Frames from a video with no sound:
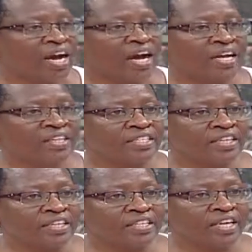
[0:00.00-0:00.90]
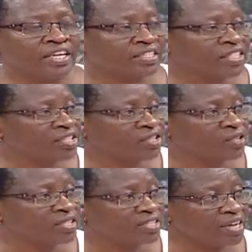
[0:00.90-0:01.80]
And the
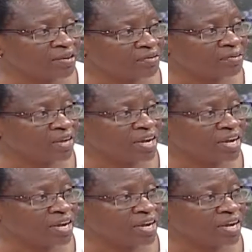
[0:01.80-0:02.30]
extension staff,